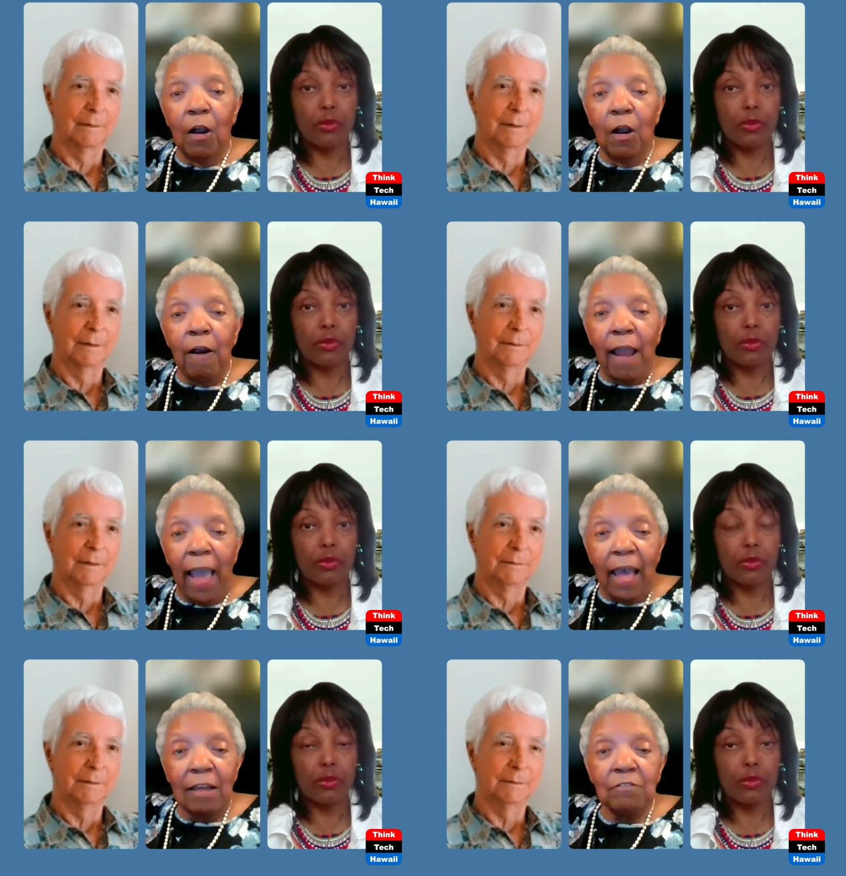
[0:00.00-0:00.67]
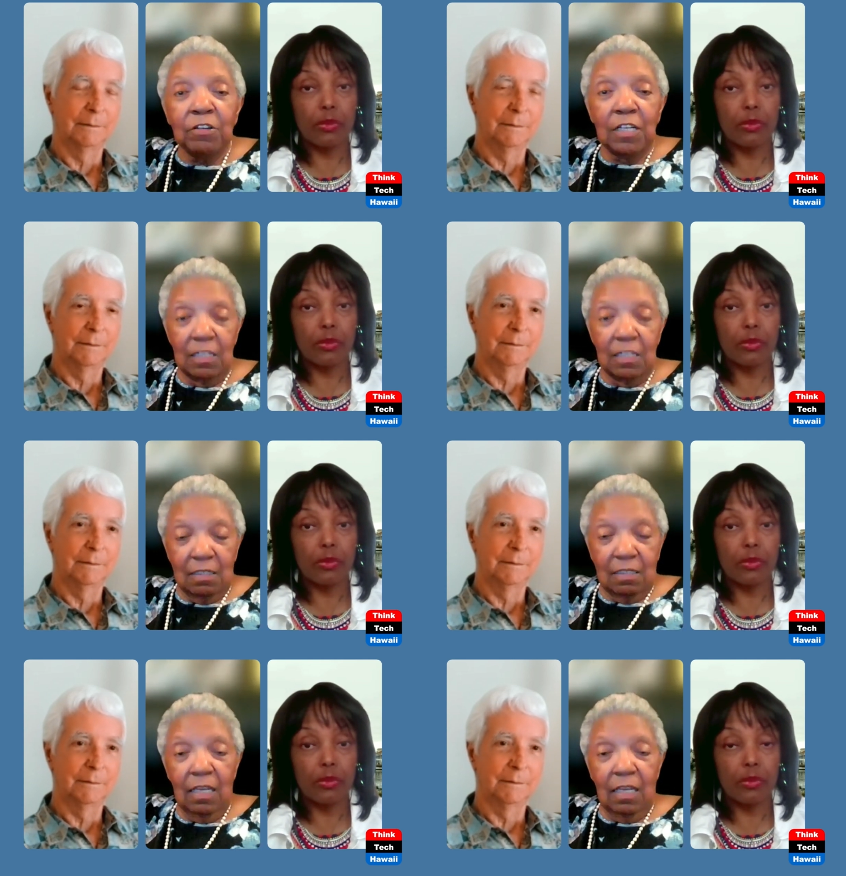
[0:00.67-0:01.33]
Speaker 1: her
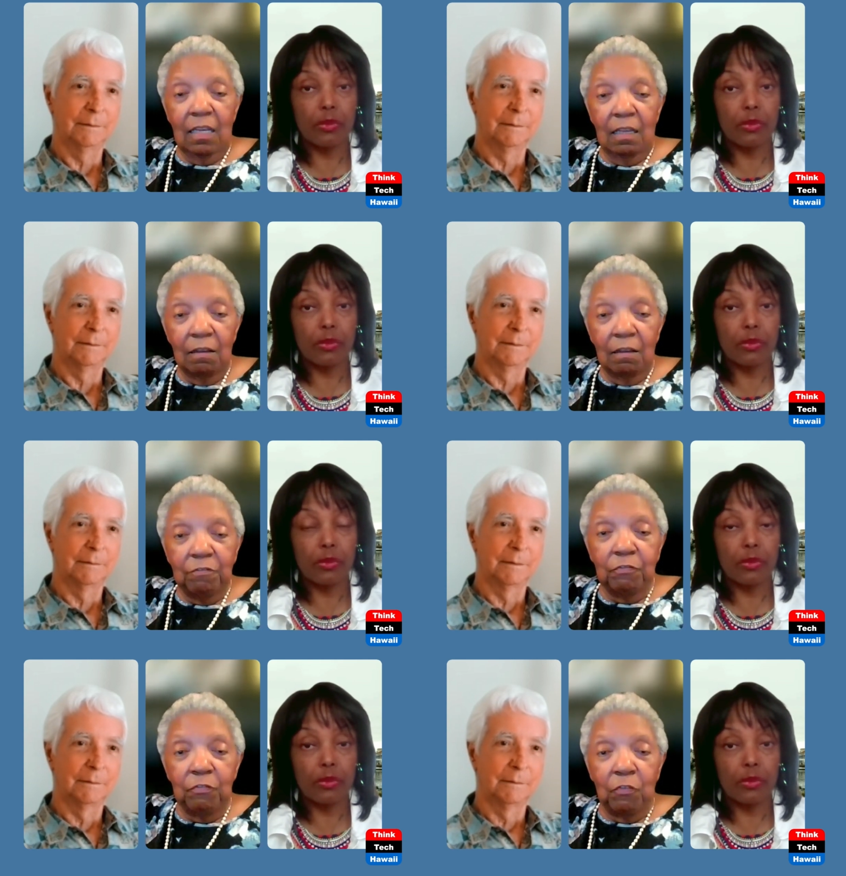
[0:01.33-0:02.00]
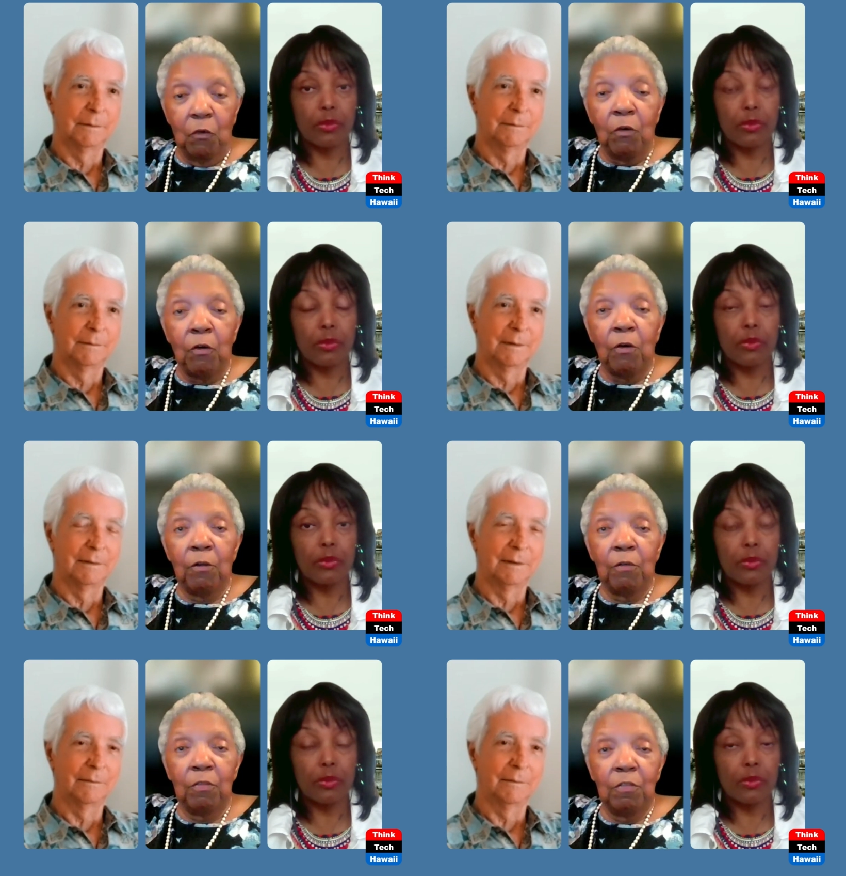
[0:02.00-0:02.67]
advocacy
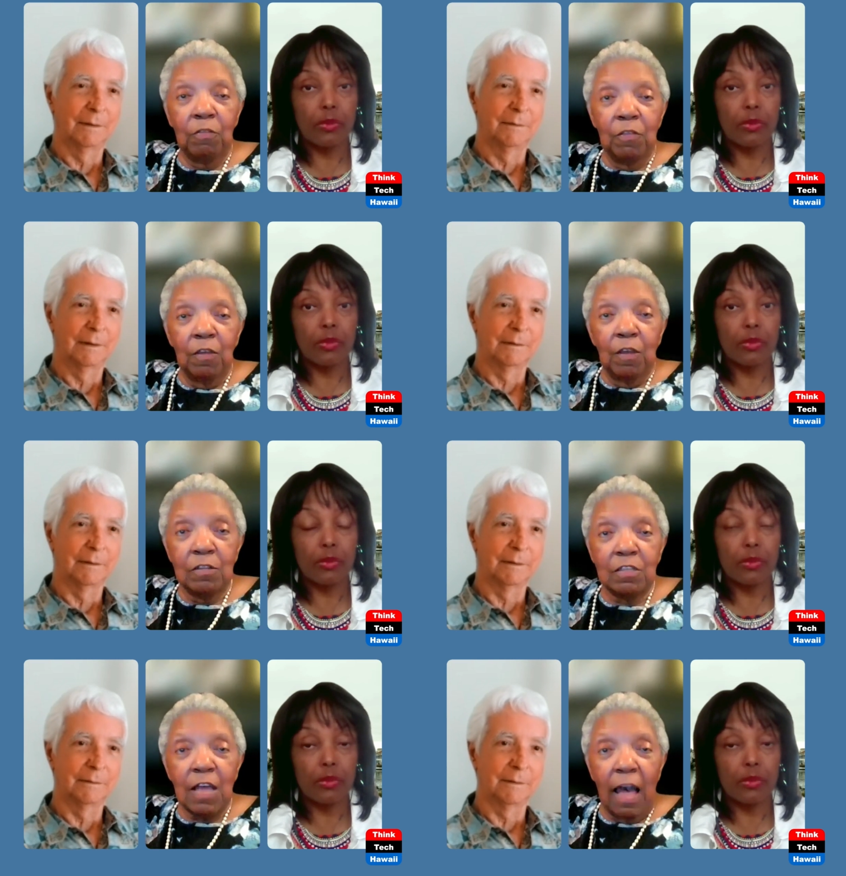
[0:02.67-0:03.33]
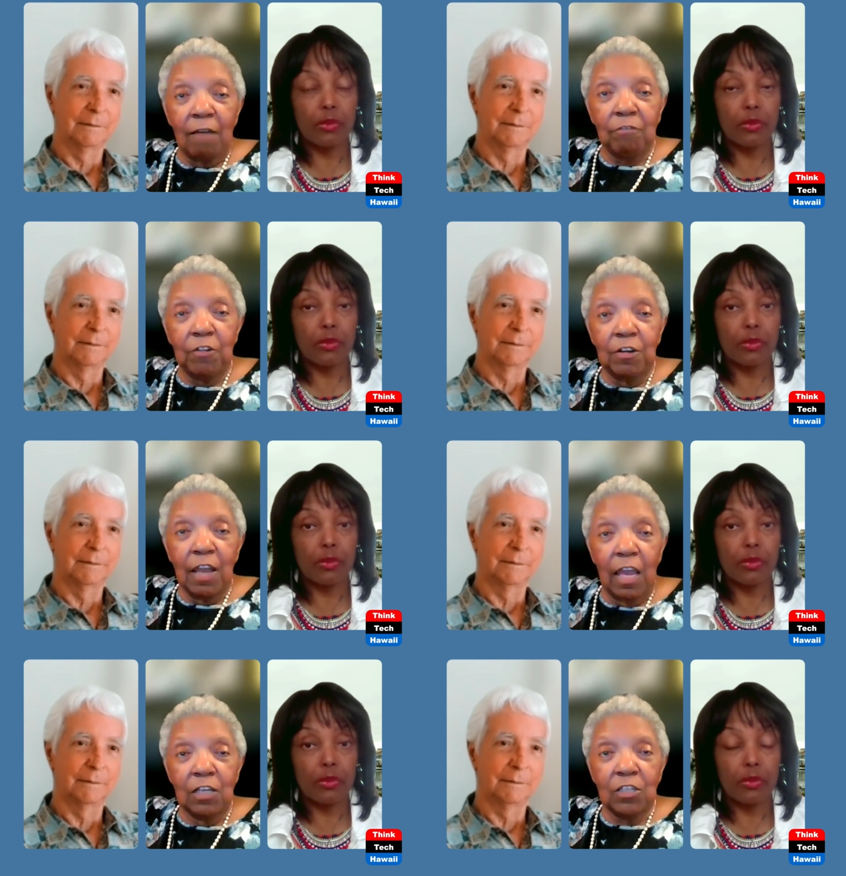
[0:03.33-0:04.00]
for the
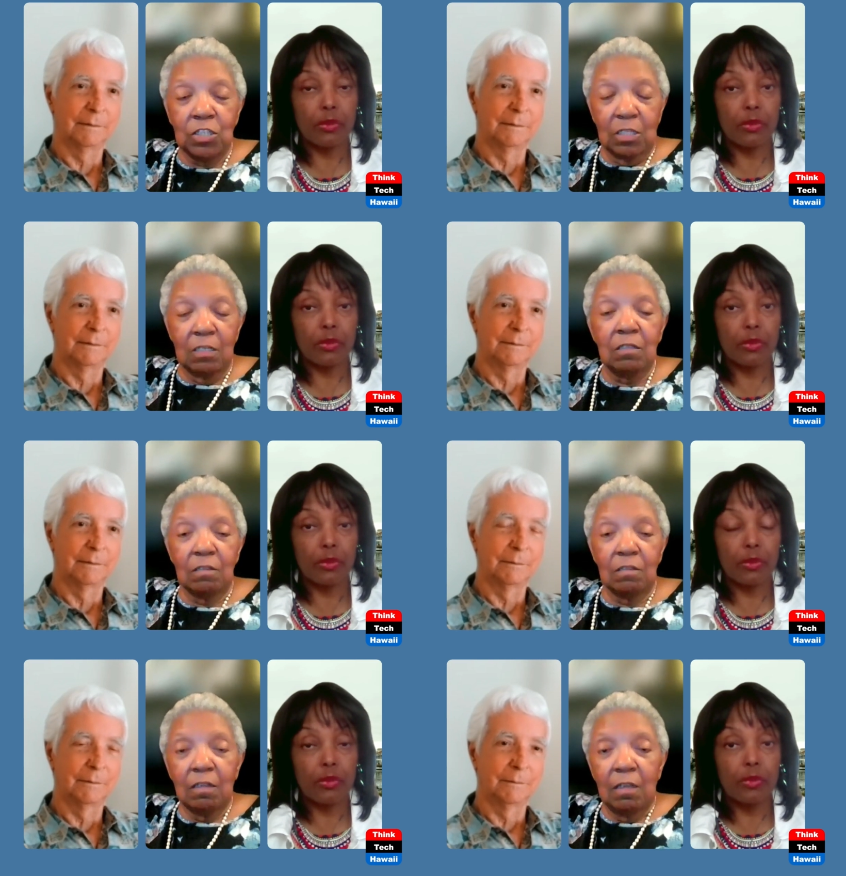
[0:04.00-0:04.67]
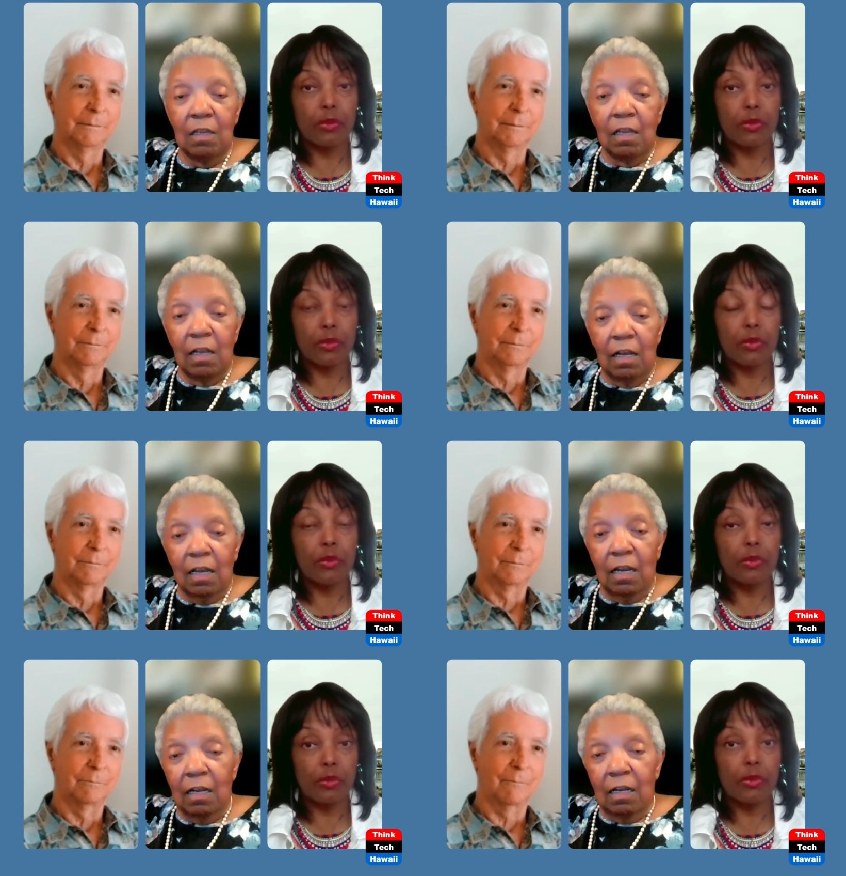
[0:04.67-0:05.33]
sovereign nations
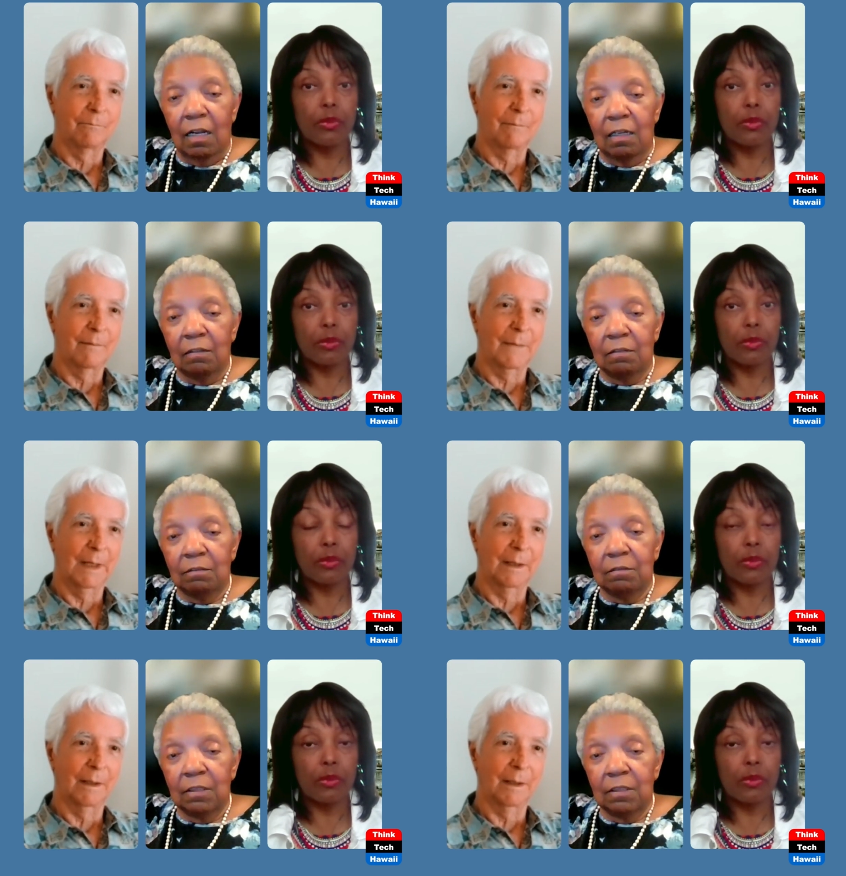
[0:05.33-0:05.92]
uh,